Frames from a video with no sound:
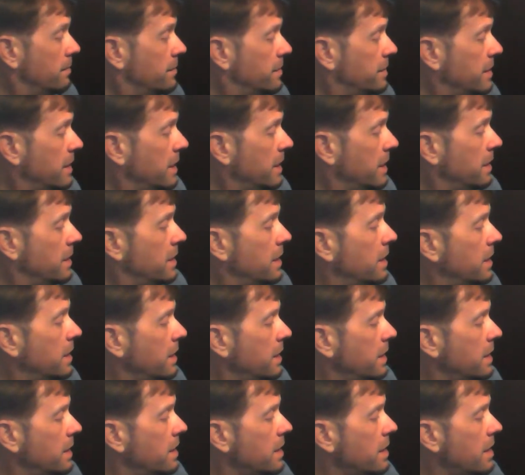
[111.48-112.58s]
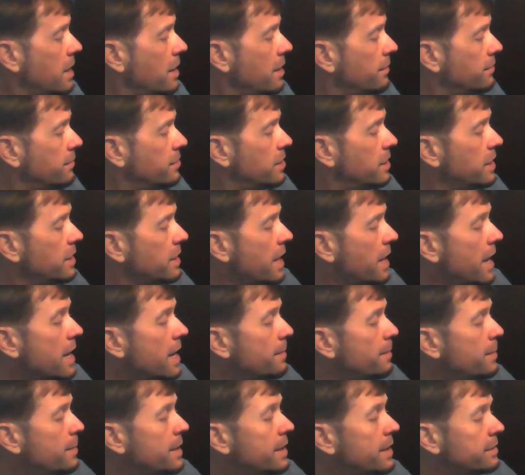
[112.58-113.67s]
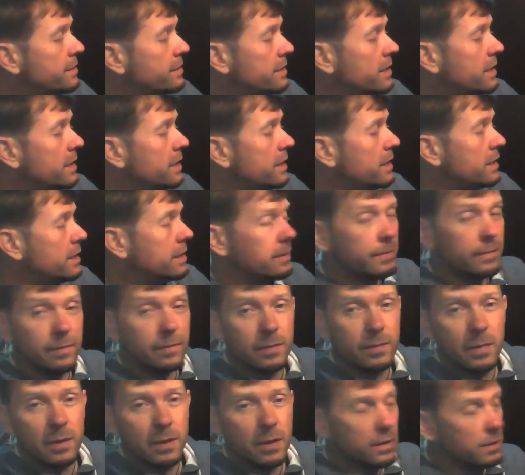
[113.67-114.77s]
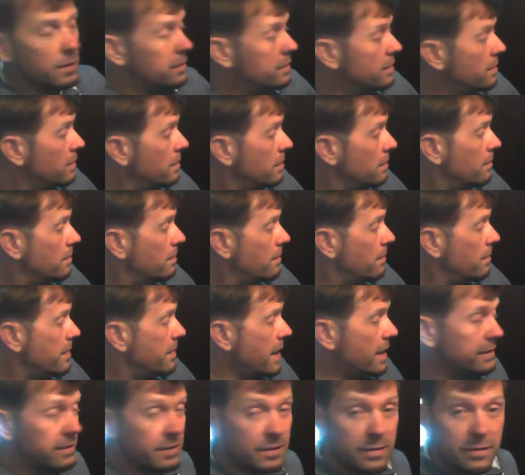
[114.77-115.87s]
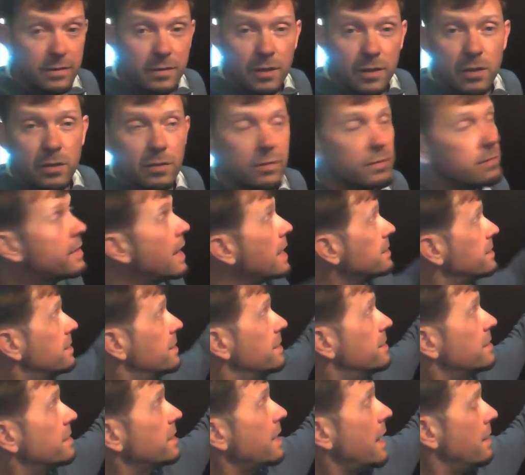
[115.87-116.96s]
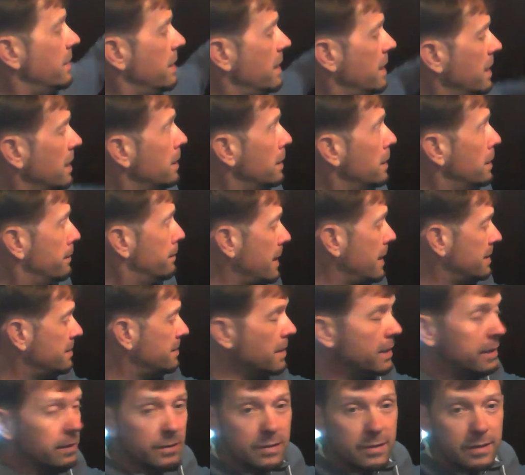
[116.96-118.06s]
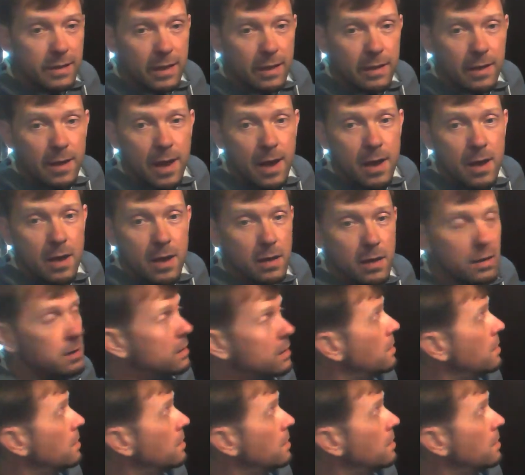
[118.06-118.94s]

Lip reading: C, D, E, F, G, A, B, C. That's this scale here. If that's middle C there,